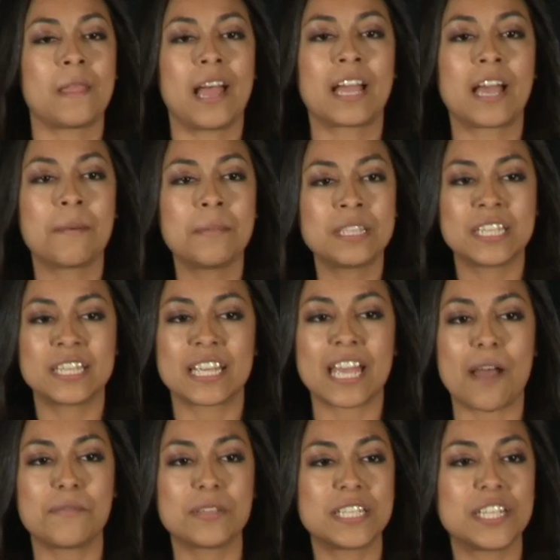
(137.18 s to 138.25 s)
I come into the
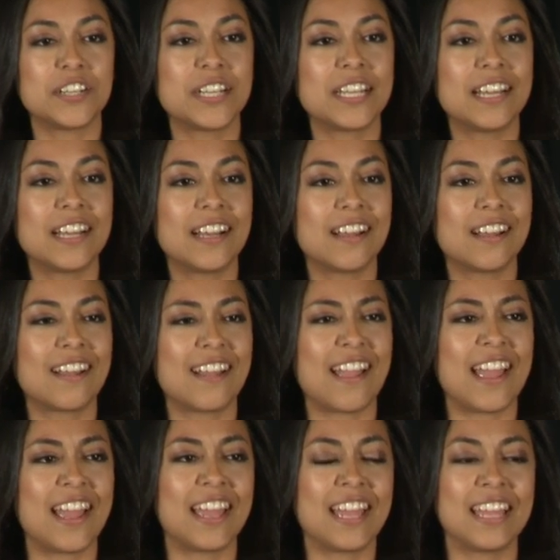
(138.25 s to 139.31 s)
cafeteria
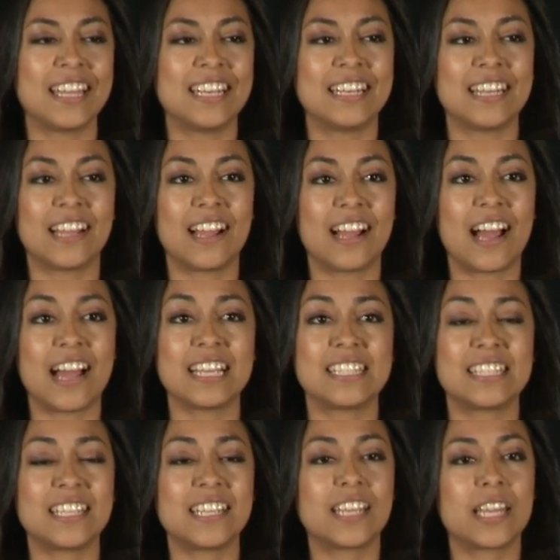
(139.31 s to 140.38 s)
and I
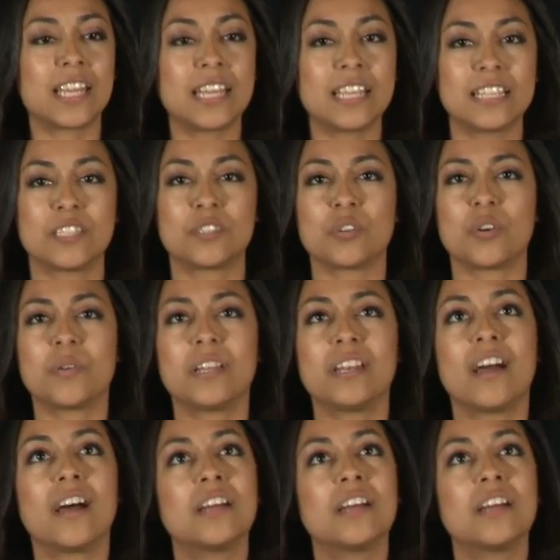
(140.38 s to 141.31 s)
see kids throwing